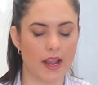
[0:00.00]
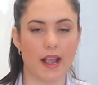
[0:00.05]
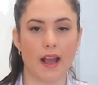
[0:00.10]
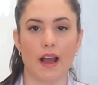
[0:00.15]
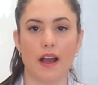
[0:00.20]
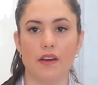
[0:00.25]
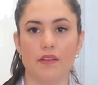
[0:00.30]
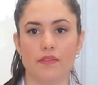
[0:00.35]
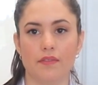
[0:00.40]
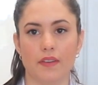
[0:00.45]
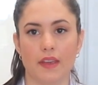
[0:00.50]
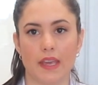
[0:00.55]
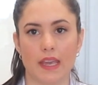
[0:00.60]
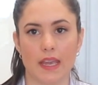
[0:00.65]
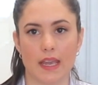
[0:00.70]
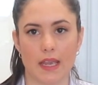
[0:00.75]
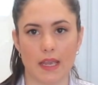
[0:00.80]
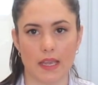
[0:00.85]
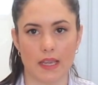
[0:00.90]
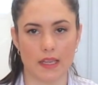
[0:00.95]
I have
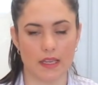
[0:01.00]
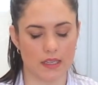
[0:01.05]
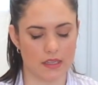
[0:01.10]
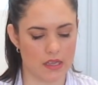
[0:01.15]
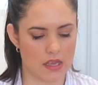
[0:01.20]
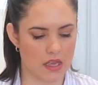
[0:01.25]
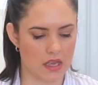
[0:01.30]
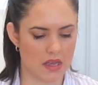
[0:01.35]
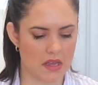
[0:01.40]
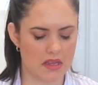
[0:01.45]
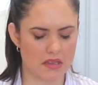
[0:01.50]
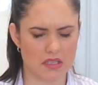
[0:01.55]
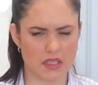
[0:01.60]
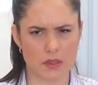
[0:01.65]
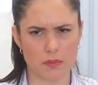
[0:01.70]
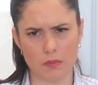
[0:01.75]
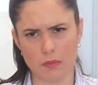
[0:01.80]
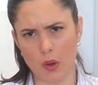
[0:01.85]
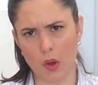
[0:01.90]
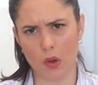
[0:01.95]
a
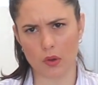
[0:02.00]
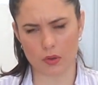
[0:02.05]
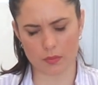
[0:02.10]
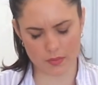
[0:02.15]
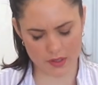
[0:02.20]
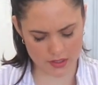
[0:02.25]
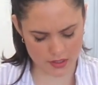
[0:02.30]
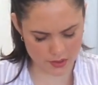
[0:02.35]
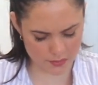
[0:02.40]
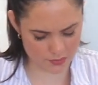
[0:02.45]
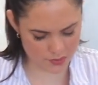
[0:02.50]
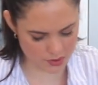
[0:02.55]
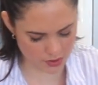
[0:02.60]
small to medium